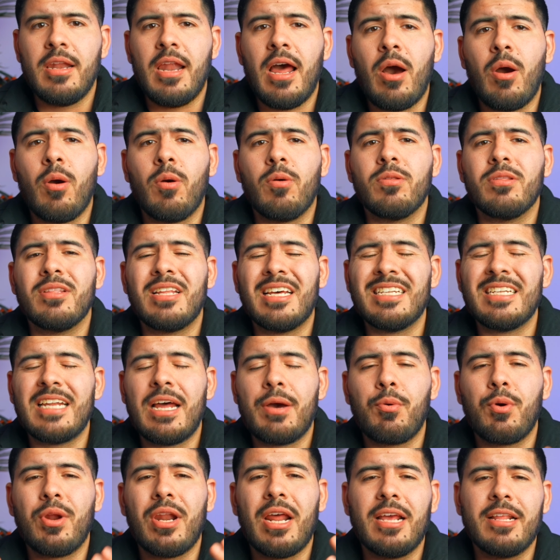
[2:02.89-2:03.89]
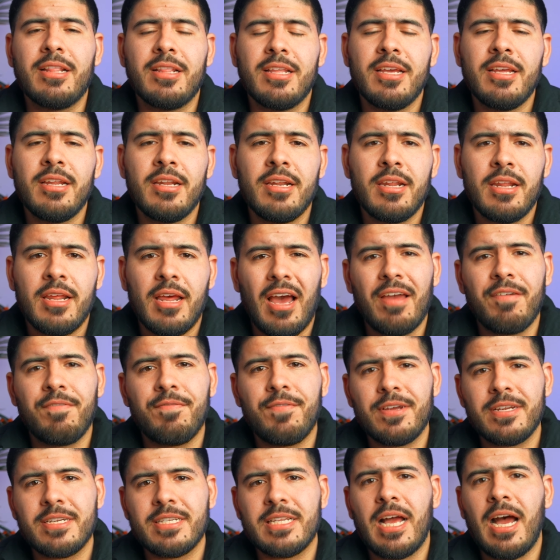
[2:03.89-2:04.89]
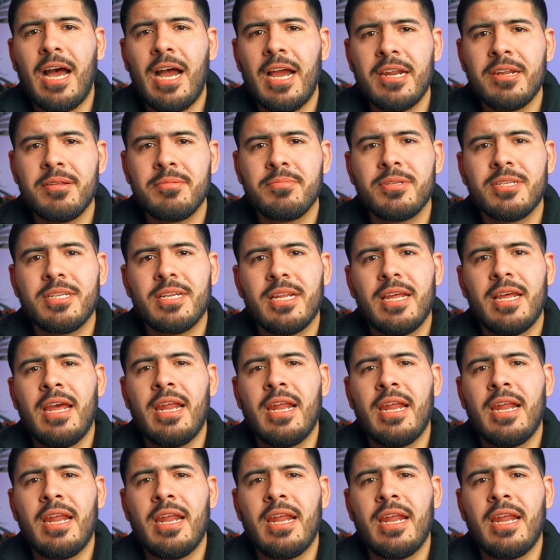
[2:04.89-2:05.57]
Now, that's not what I did. I fixed the items